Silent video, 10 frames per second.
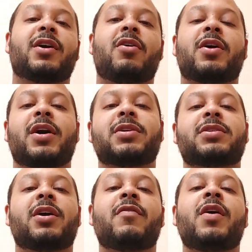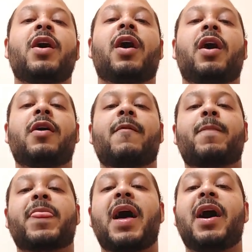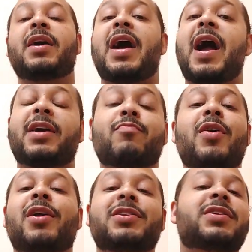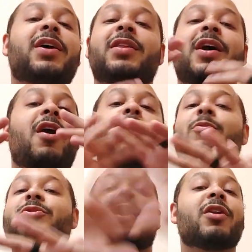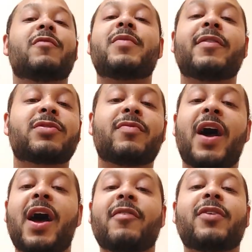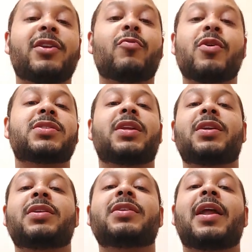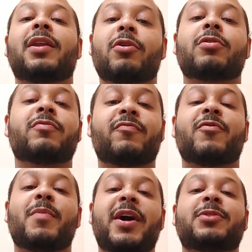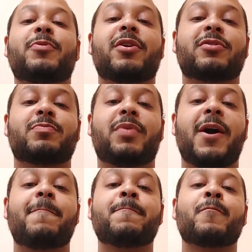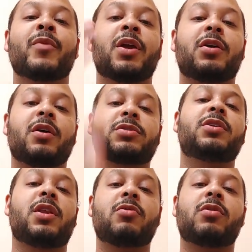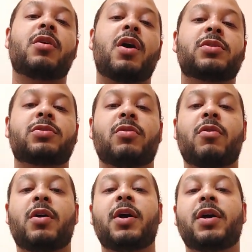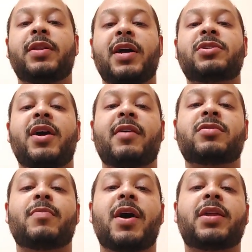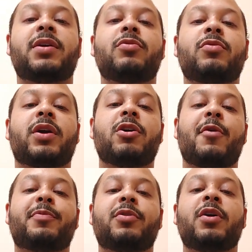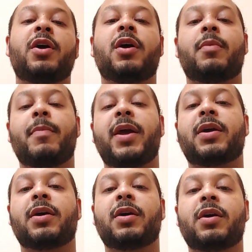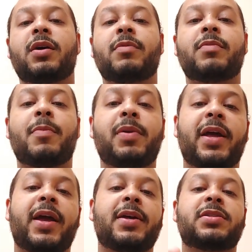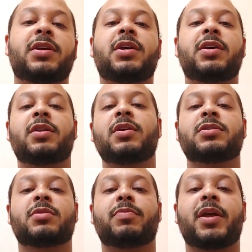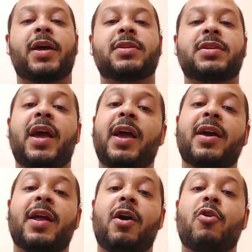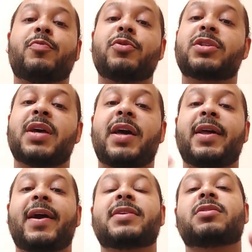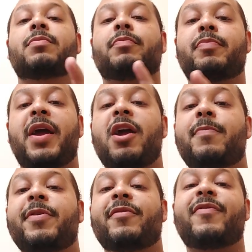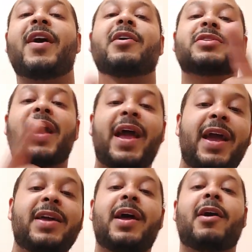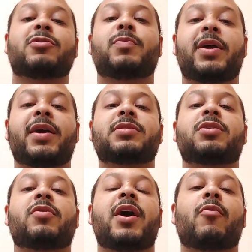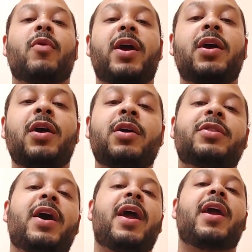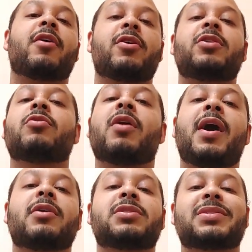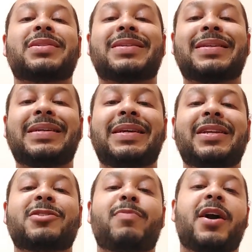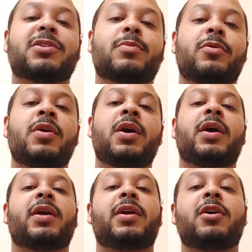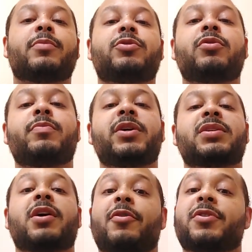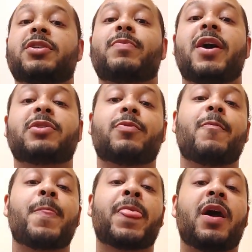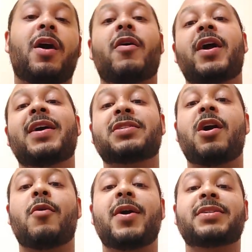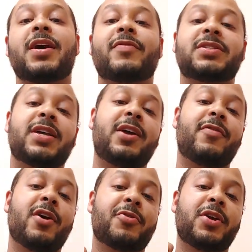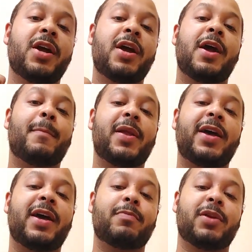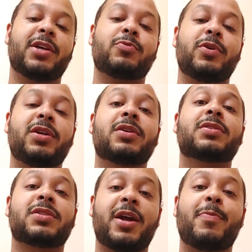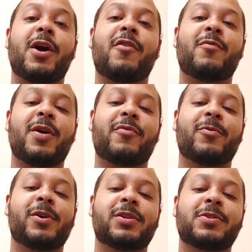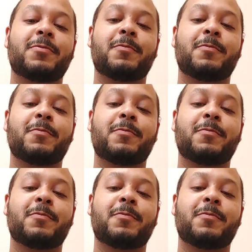all kind of stuff. I can proudly say that almost all of them have survived, and the ones that didn't, I learned from my experience. But go to your local garden store. They should have somebody who can help you make a plan to get some plants. And I hope you decide to add some air purifiers and house plants, so that way the air in your house is as clean as possible, and it helps you to be as healthy as possible. All right, as always, have a safe, healthy, and blessed week. Stay powerful, my friends.